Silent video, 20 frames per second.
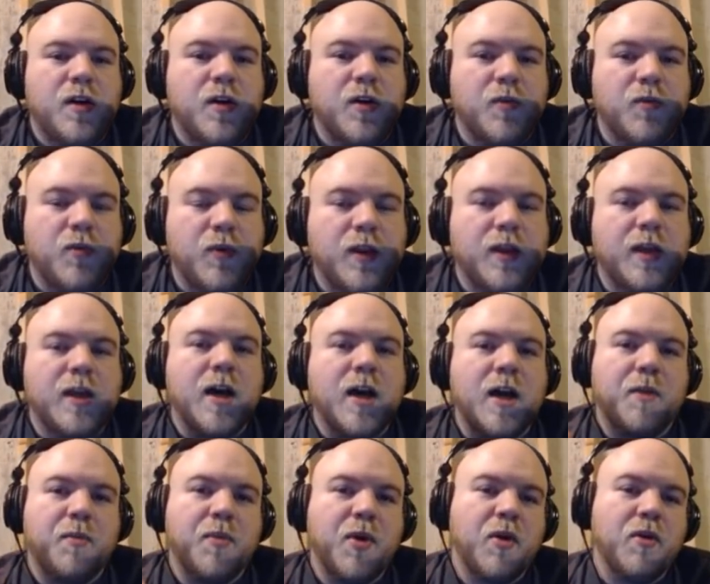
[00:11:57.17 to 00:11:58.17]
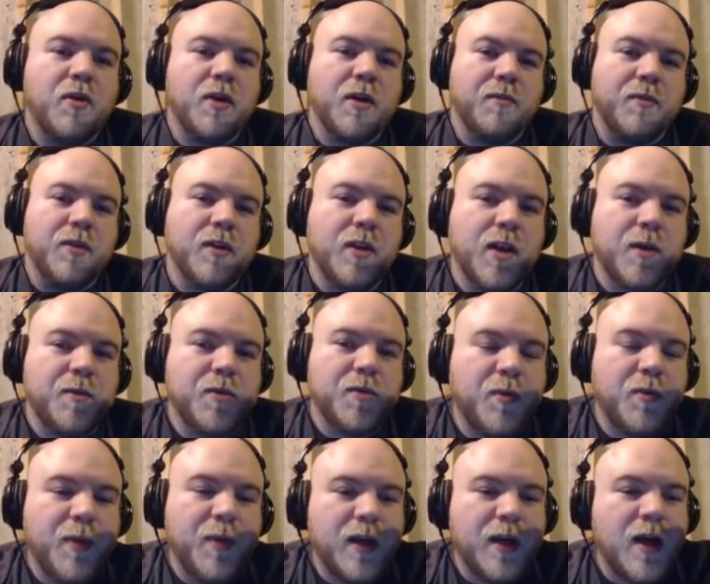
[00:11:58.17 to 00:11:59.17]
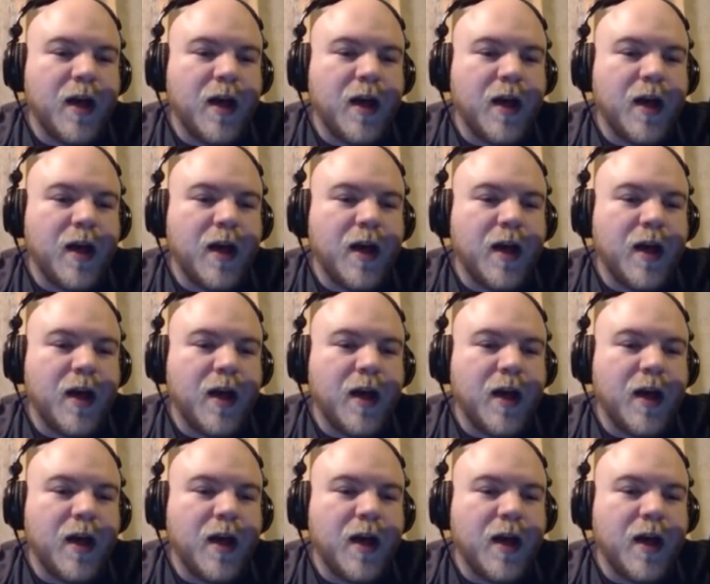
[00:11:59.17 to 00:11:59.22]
really kind of poke and build up to a big